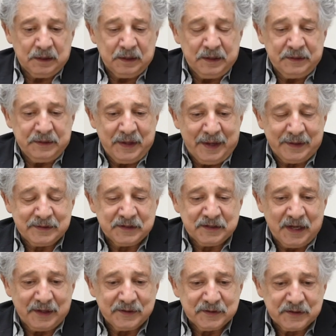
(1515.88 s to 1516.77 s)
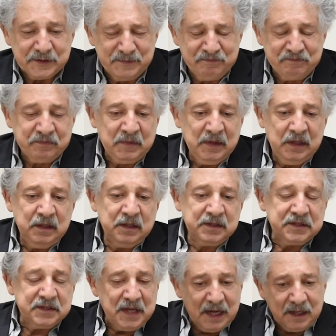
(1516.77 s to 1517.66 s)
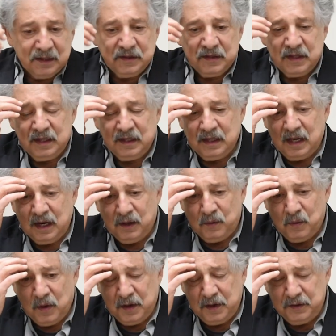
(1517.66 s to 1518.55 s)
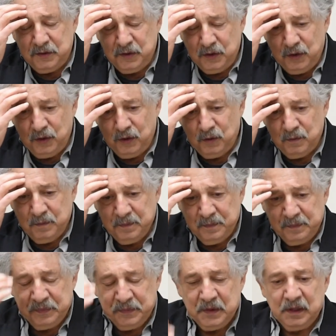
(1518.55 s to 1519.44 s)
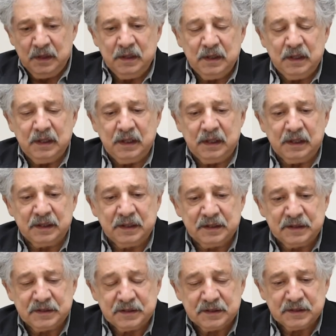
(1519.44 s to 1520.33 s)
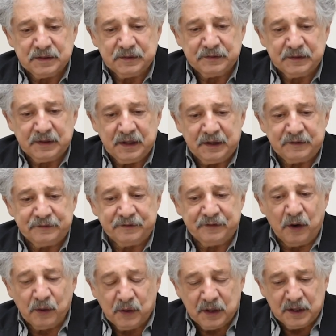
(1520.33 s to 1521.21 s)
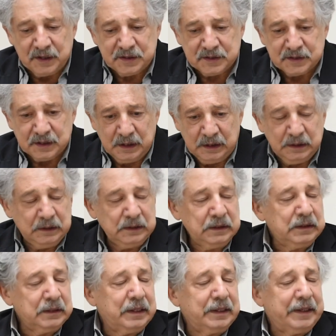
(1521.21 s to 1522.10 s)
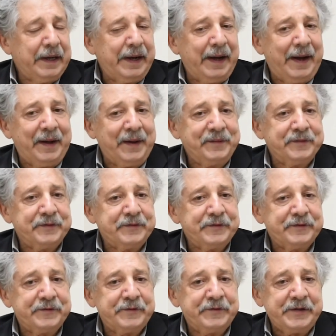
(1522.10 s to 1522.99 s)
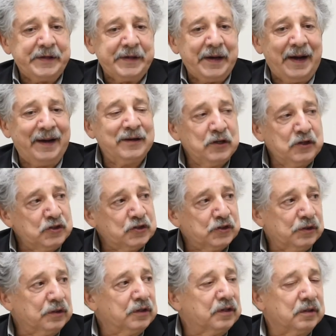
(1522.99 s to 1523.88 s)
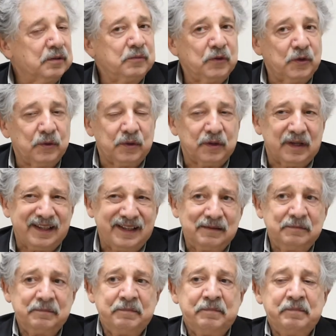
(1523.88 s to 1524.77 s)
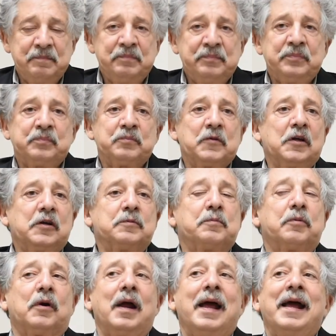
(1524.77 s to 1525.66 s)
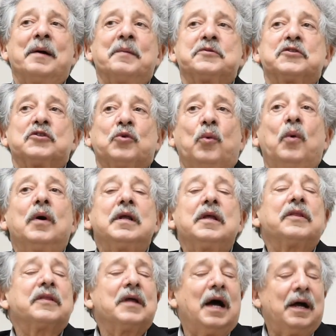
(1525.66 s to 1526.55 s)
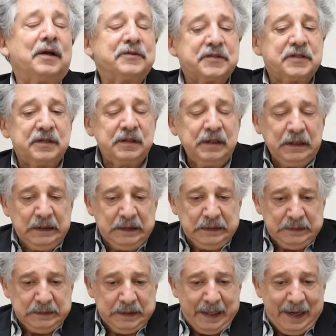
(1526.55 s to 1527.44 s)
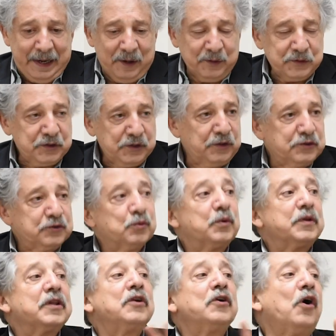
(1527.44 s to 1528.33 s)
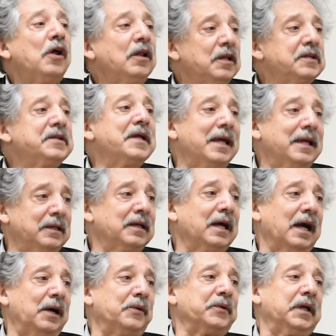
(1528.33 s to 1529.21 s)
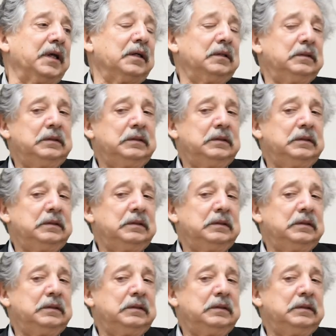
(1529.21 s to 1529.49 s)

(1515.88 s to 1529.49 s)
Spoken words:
in that sense. Second thing that I want to do is get focused on the uninsured community. There are perhaps 20,000 households within all of Dane County